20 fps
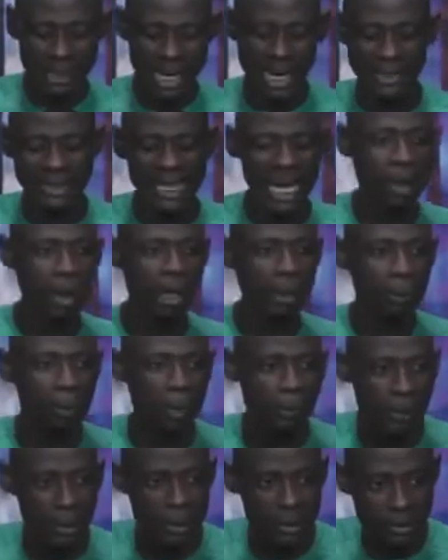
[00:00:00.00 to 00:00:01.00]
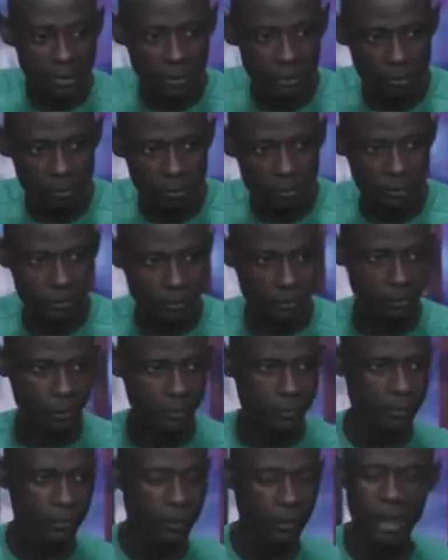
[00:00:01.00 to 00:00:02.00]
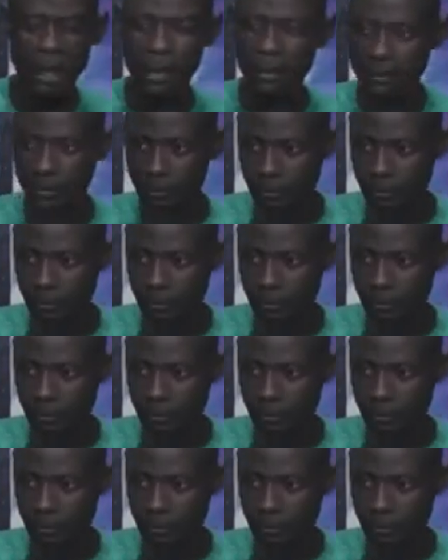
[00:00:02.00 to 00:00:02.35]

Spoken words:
and died on the pulpit. Yes.